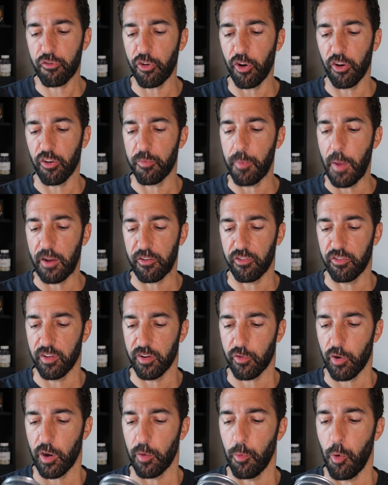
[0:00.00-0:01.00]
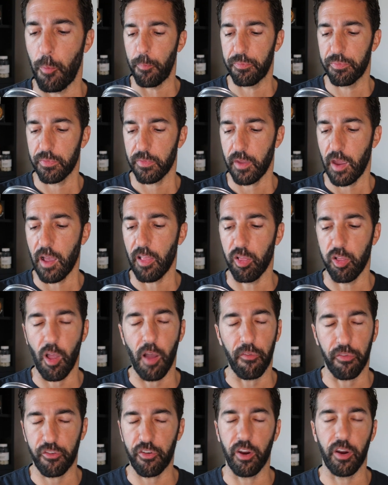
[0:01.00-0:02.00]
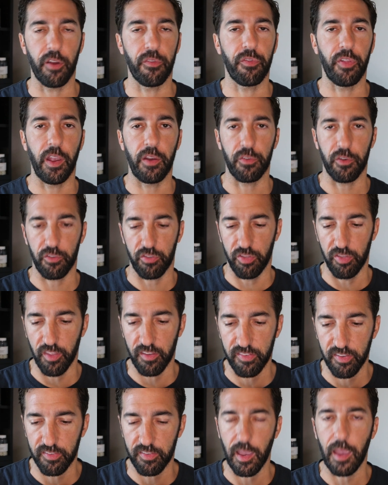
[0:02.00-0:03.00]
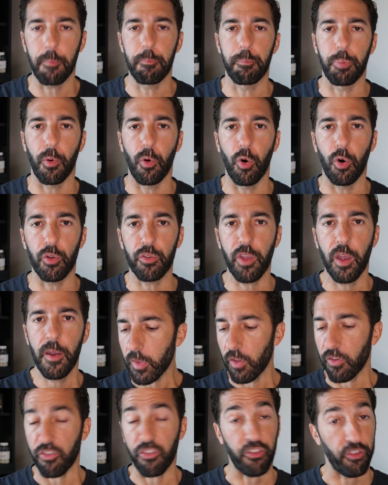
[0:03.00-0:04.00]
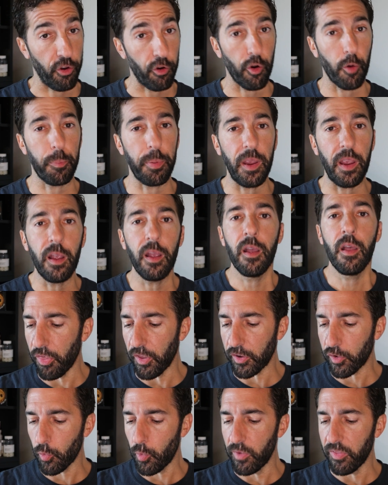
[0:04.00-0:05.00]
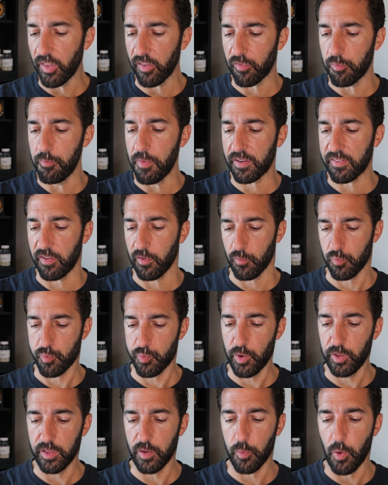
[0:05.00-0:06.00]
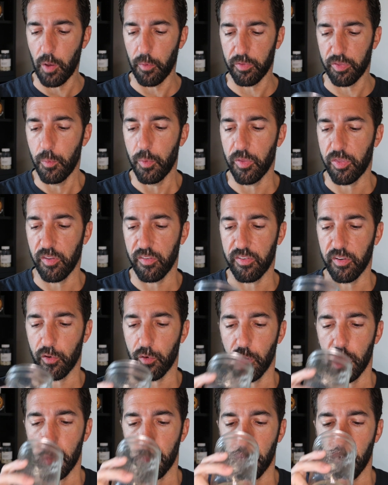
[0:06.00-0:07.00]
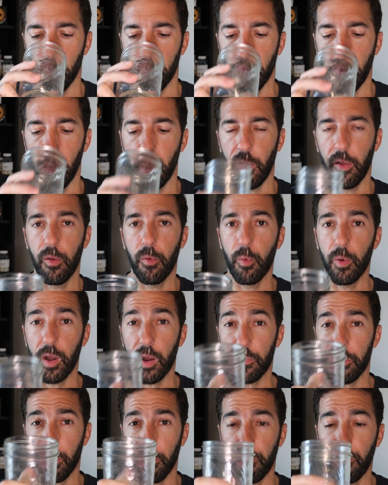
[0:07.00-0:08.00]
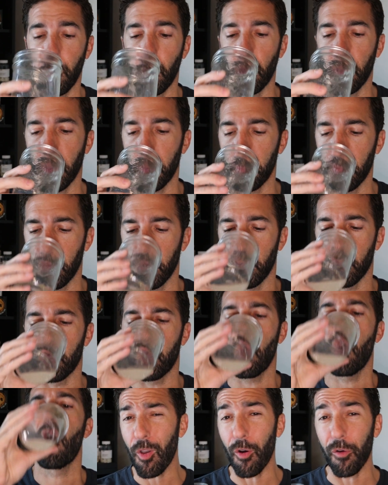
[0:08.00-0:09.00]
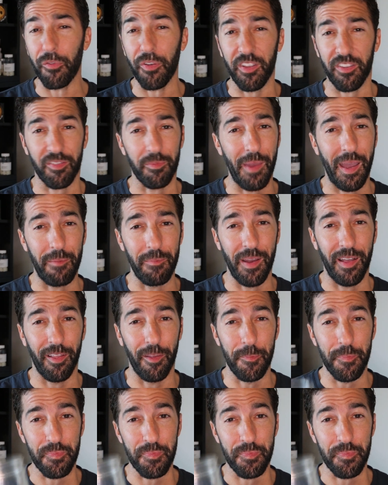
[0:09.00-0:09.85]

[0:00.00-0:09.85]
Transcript: Cherry Smash is incredible. I love cherry flavors, and this is a bold, syrupy, thicker one that's mixing really well with this ingredient profile, whatever the full label is. No offense to Mad Melon.